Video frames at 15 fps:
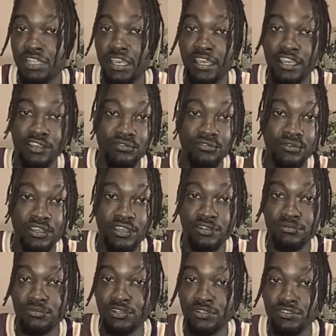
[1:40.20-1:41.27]
nine grand
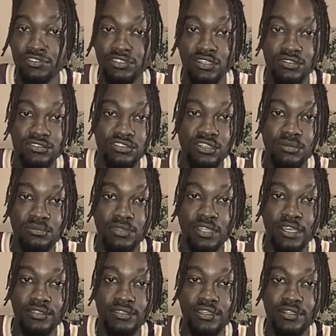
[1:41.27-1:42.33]
a month or so, something
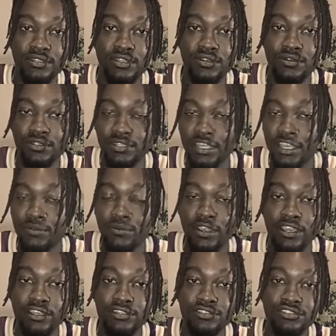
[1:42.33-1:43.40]
like that. No, that
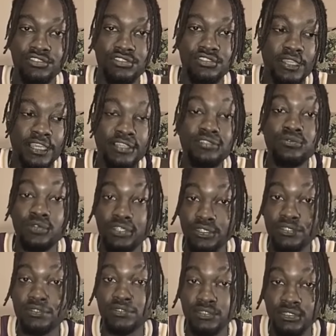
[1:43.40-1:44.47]
range. And that's
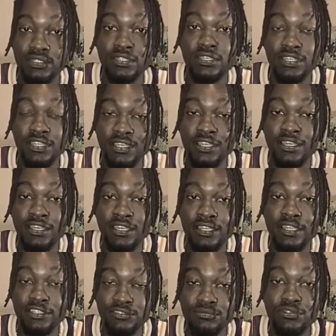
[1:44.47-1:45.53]
what.
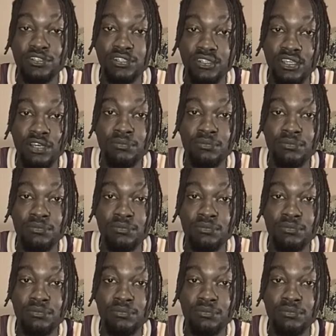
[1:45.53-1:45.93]
That's some good